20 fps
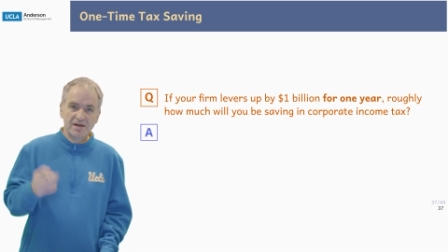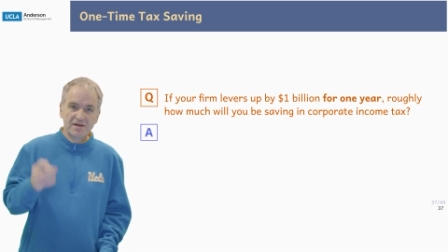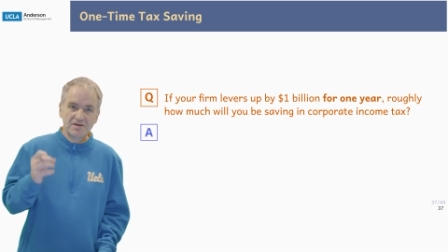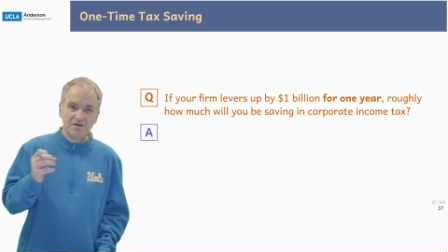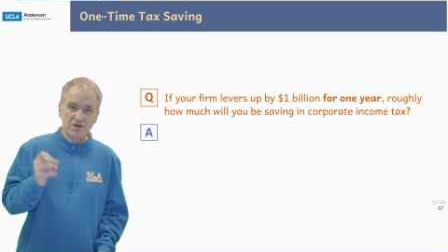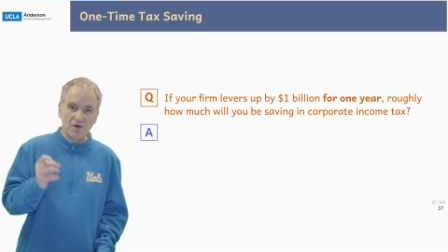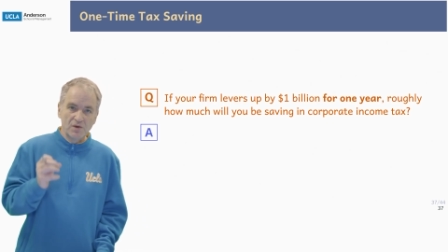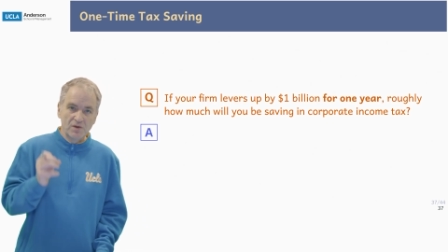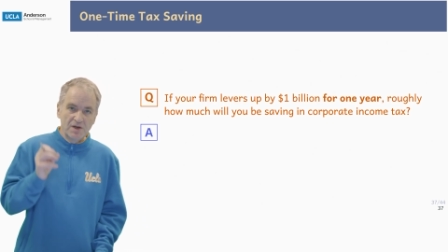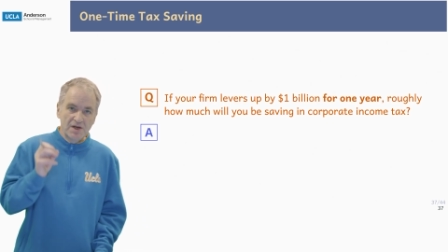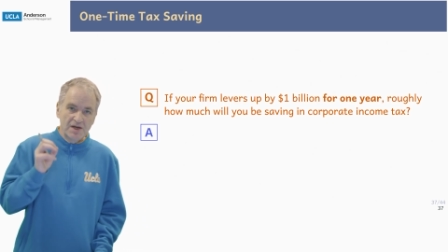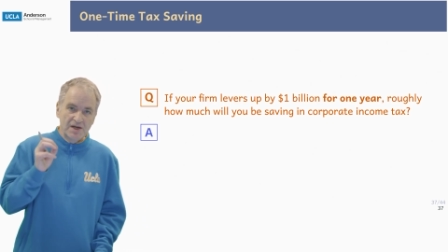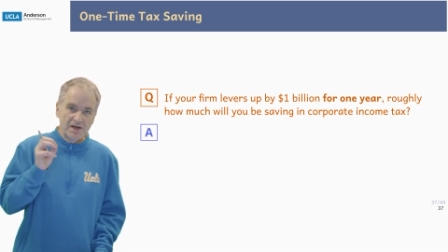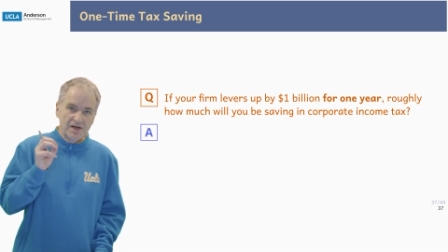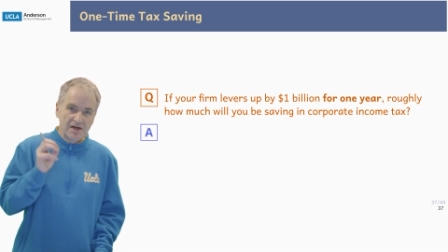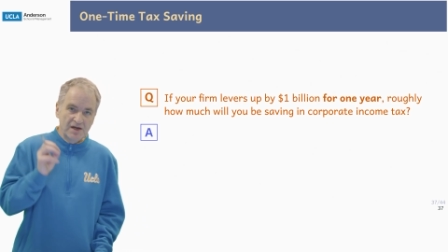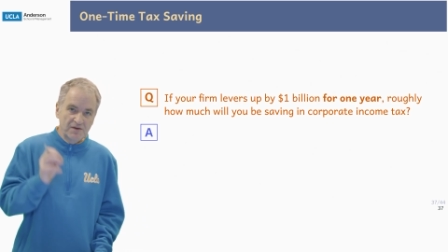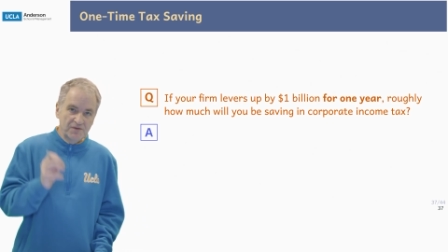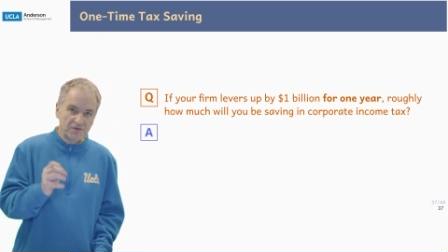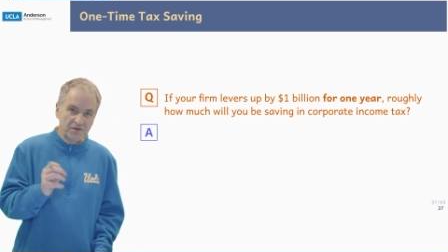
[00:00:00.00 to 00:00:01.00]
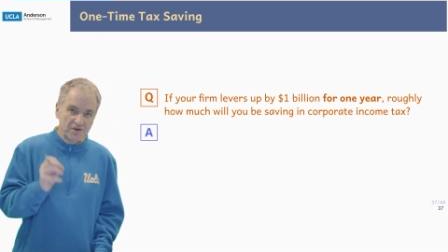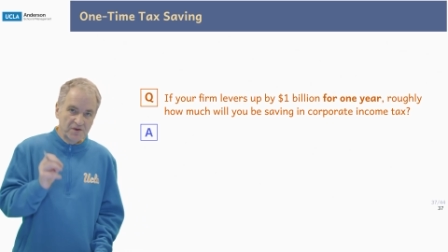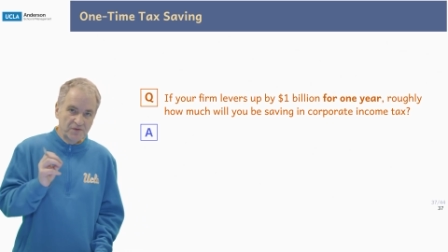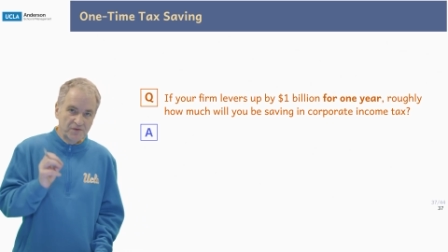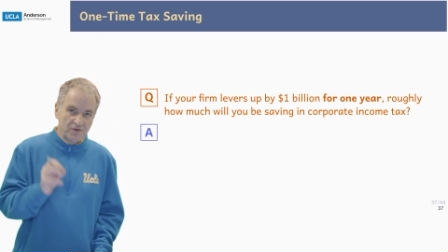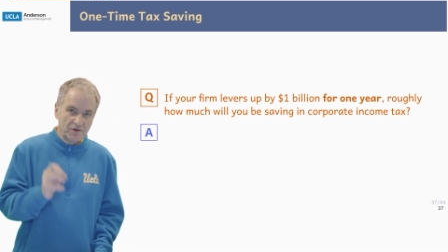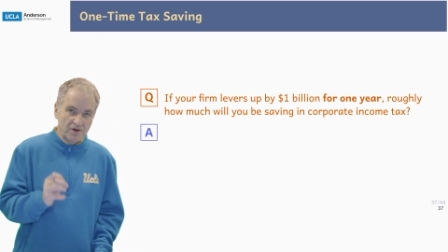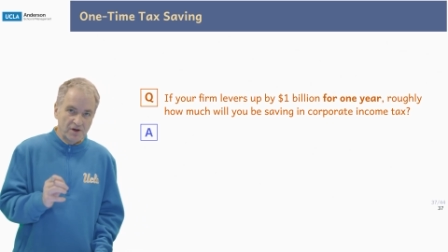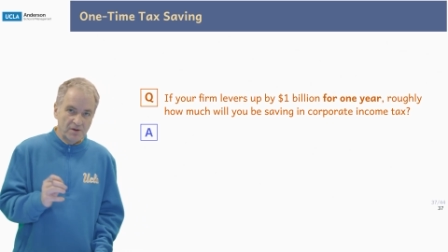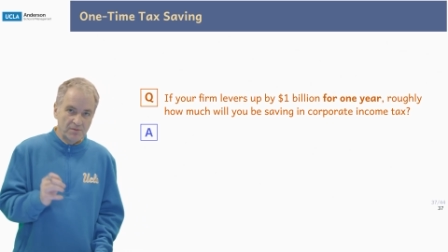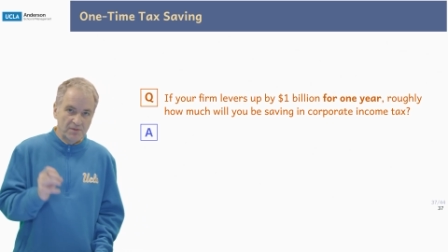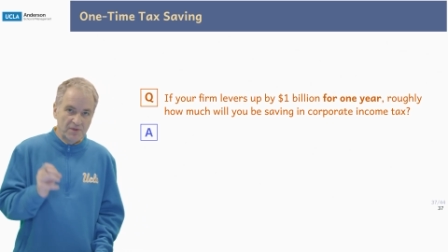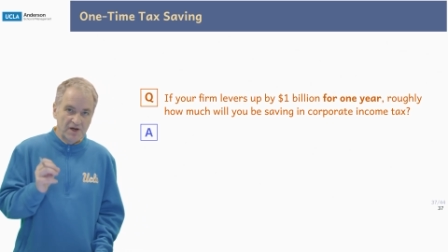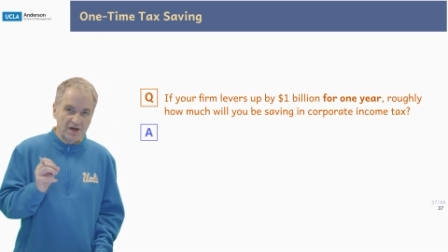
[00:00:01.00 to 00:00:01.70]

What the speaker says: So if the firm